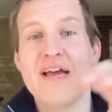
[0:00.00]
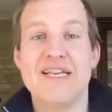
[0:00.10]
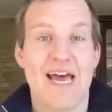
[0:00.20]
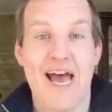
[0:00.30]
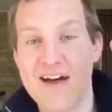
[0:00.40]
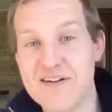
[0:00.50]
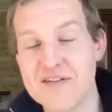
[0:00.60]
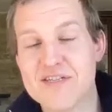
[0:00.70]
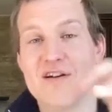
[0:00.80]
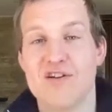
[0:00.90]

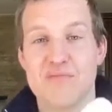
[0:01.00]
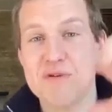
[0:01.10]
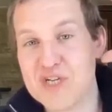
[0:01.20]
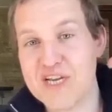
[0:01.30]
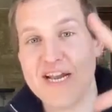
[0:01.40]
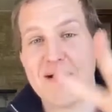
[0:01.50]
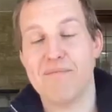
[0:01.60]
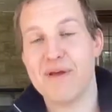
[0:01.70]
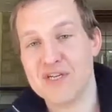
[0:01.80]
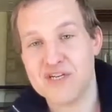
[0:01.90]
talent suction machine,
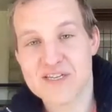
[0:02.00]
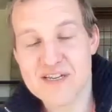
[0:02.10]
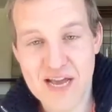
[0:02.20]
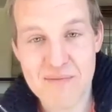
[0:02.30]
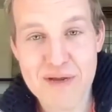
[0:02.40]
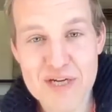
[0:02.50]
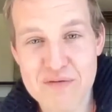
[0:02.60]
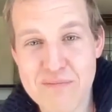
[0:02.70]
ambition